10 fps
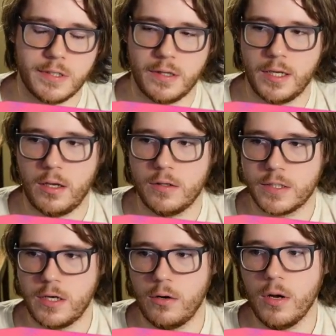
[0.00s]
And then
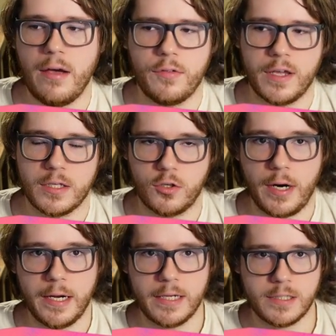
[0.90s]
also I don't think it's
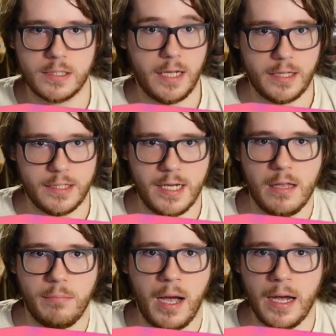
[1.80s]
great against like
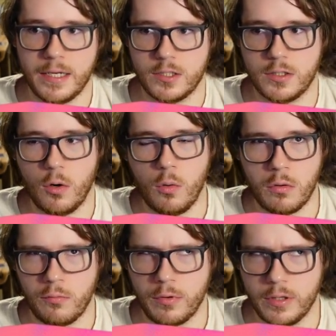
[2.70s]
Tenpai
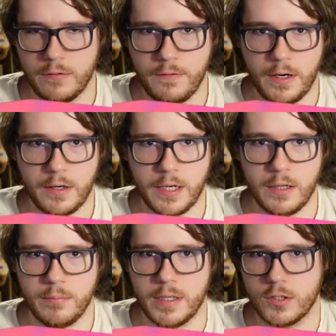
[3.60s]
or really Fire
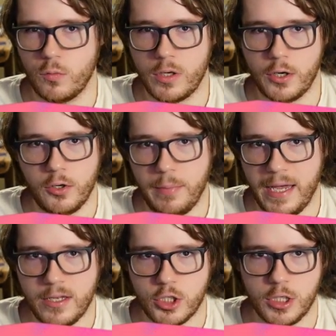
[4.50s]
King, because what are you
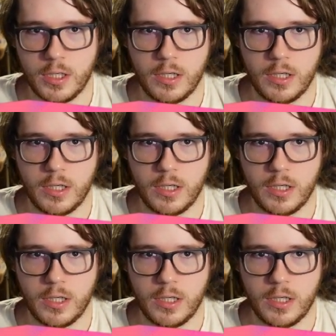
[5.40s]
banishing?